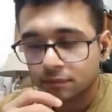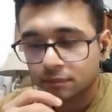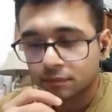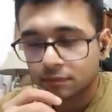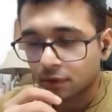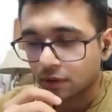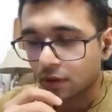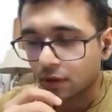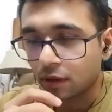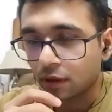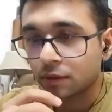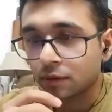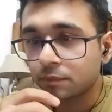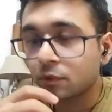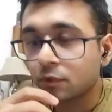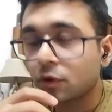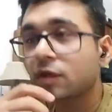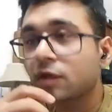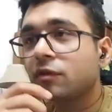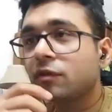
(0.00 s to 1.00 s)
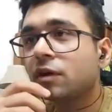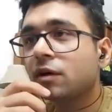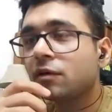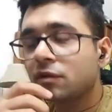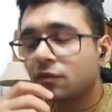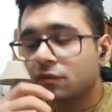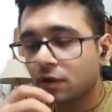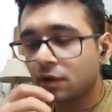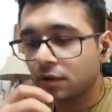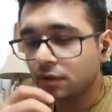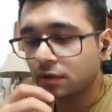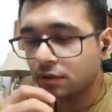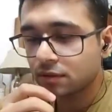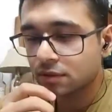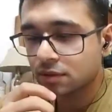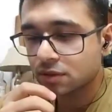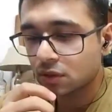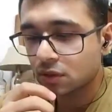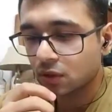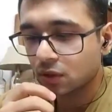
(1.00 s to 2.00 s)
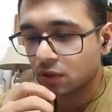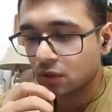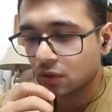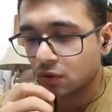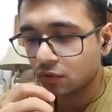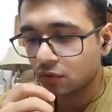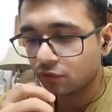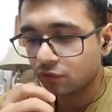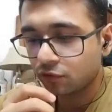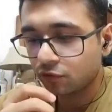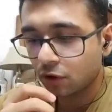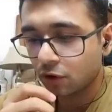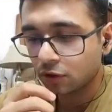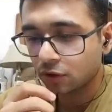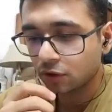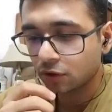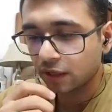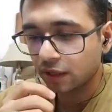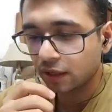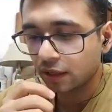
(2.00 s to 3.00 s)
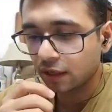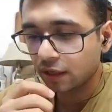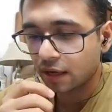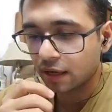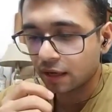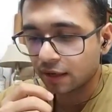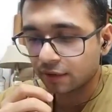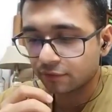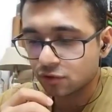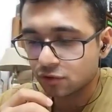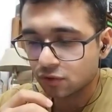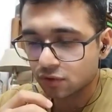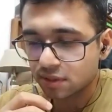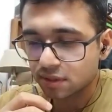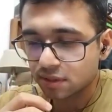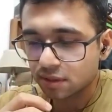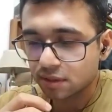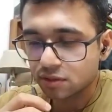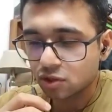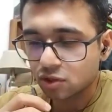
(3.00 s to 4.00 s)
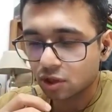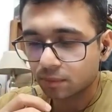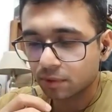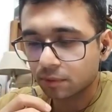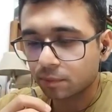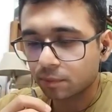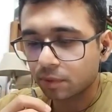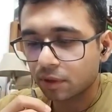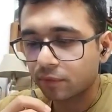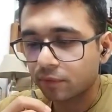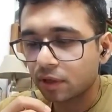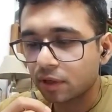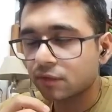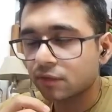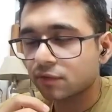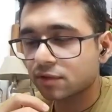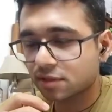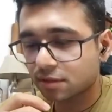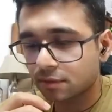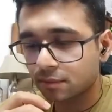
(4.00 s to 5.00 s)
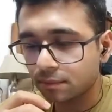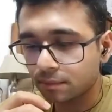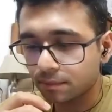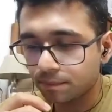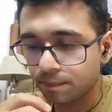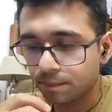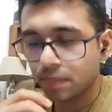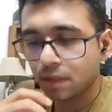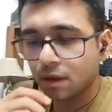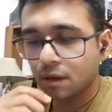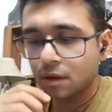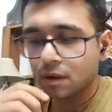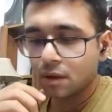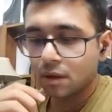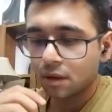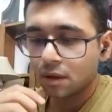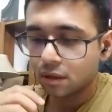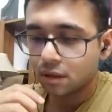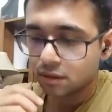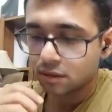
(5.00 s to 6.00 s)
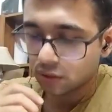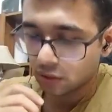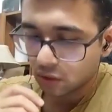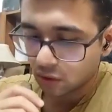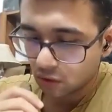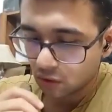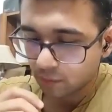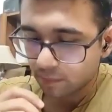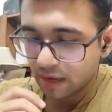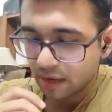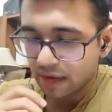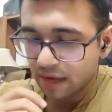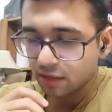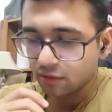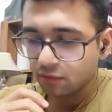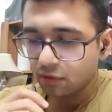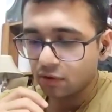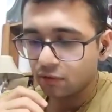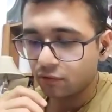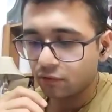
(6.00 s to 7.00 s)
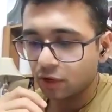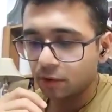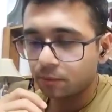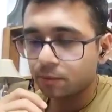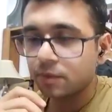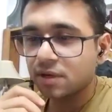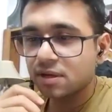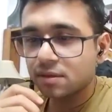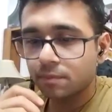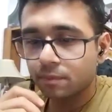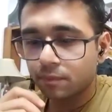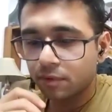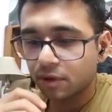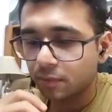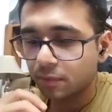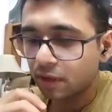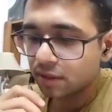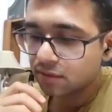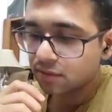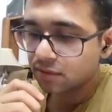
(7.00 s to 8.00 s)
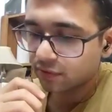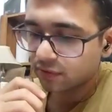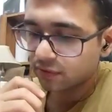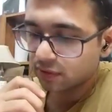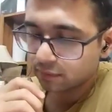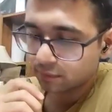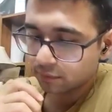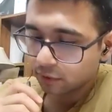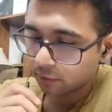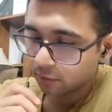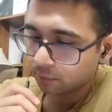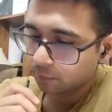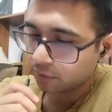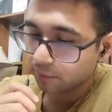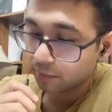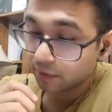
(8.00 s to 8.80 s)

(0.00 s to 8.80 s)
Yes, ma'am. Good evening, everyone. So, for today, I have chosen this topic, primitivism. So, by the way, what primitivism